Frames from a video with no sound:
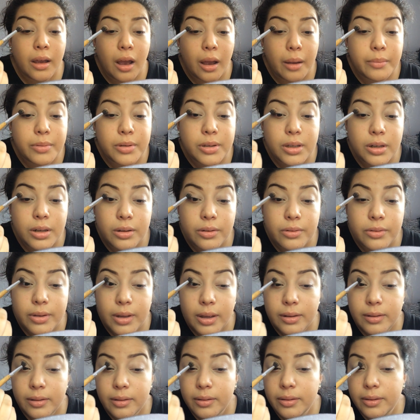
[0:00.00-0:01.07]
I'm just going to use
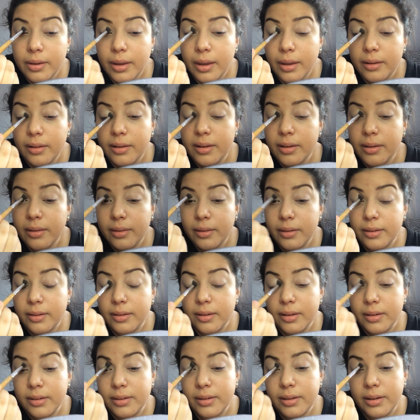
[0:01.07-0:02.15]
that to set this
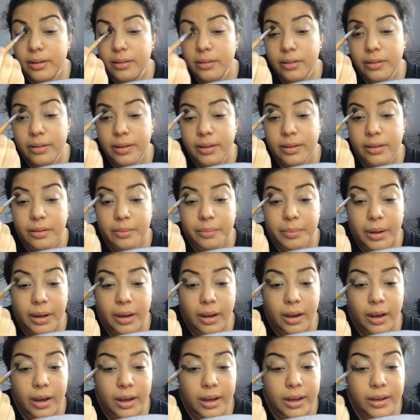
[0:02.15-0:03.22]
concealer that's on my
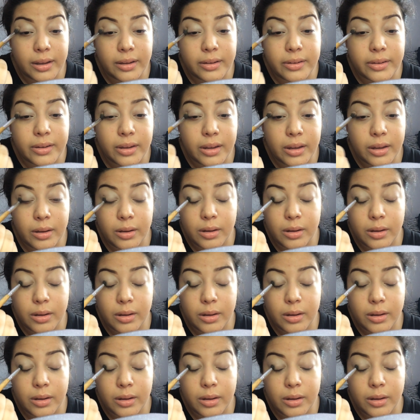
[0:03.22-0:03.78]
eyes.